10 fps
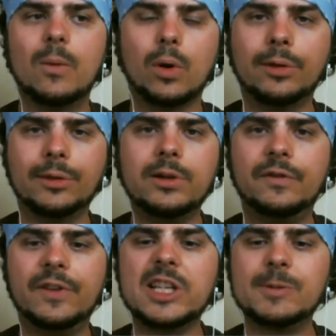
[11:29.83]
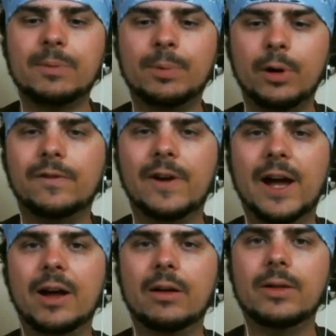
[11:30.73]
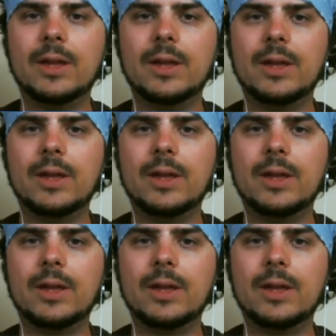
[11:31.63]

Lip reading: We'll go through your Facebook profile,